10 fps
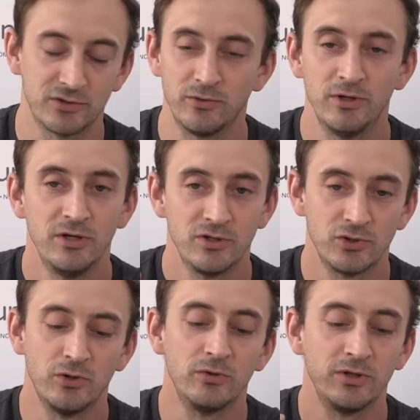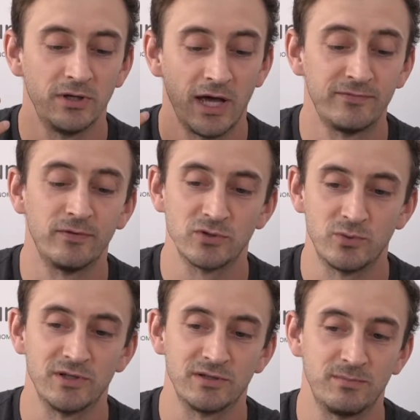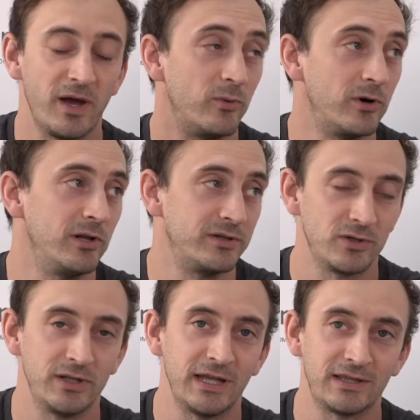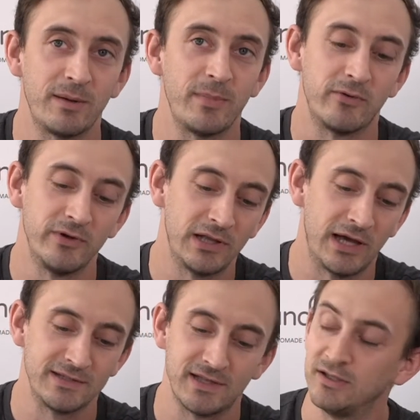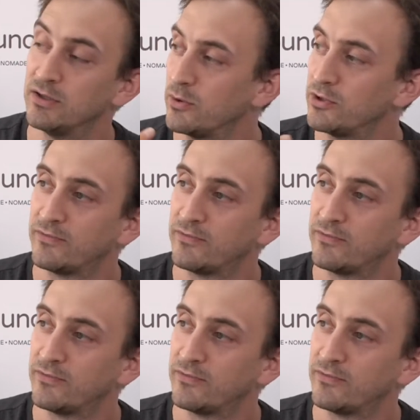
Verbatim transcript: So So the headphones was my world. So at that time I realized that in the world of